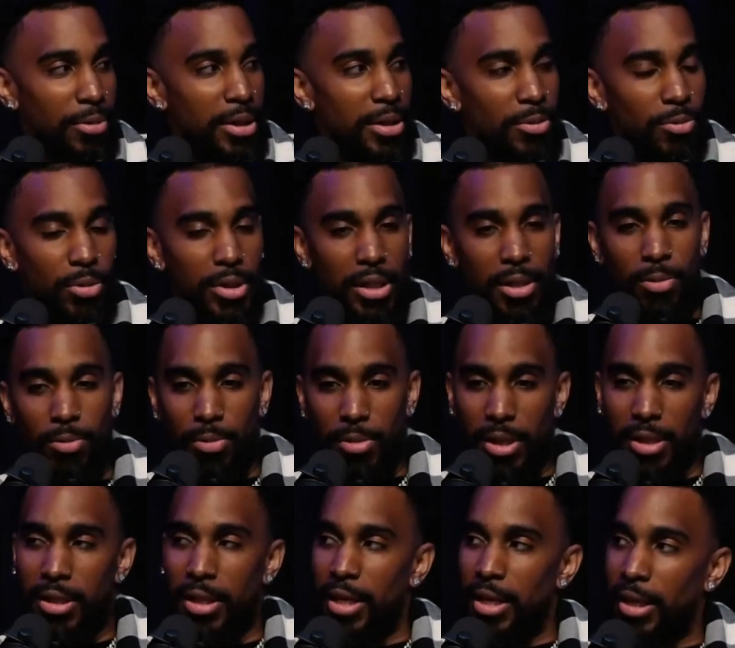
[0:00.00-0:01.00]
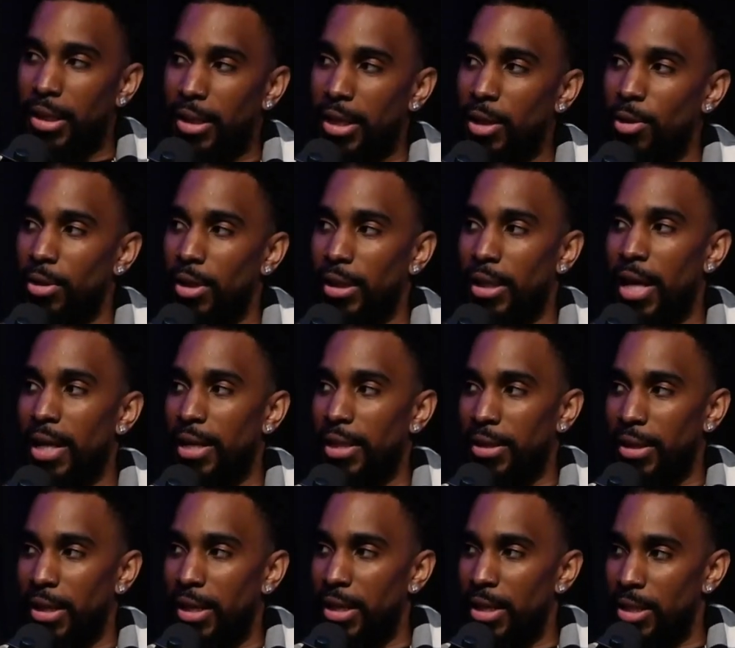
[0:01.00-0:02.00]
We did click on a lot of
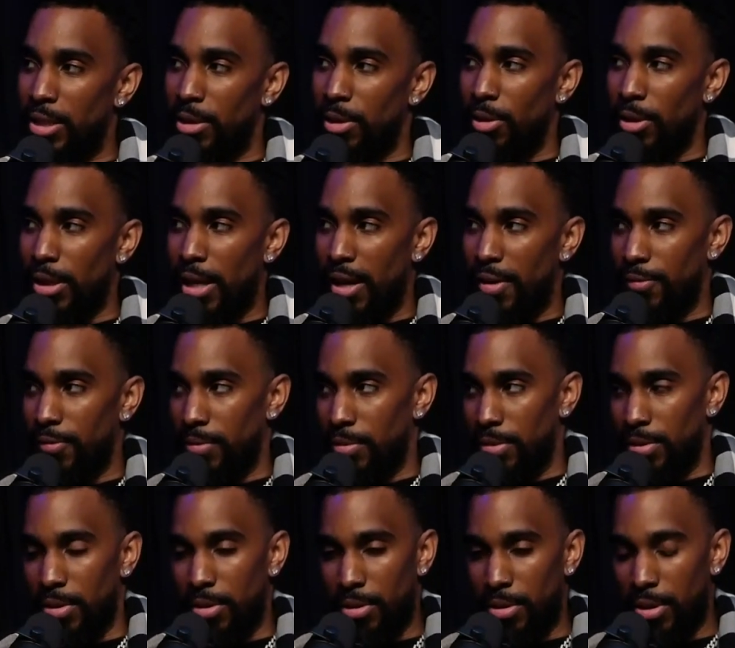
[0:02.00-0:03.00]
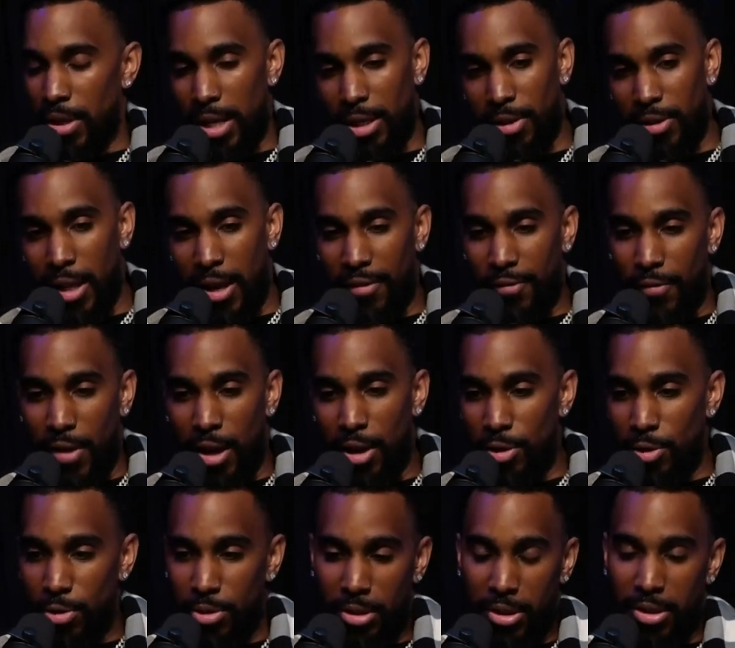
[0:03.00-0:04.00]
things in our life and a lot of life
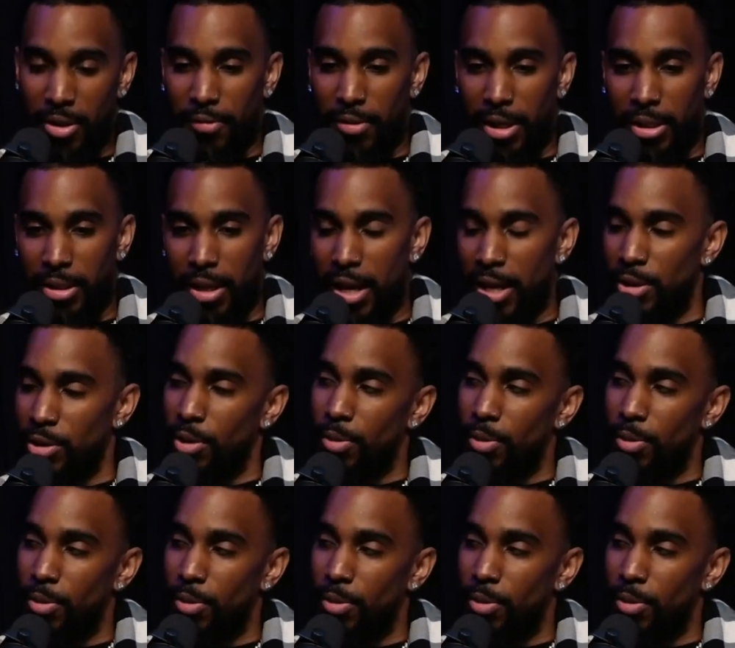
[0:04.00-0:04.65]
values and stuff like that.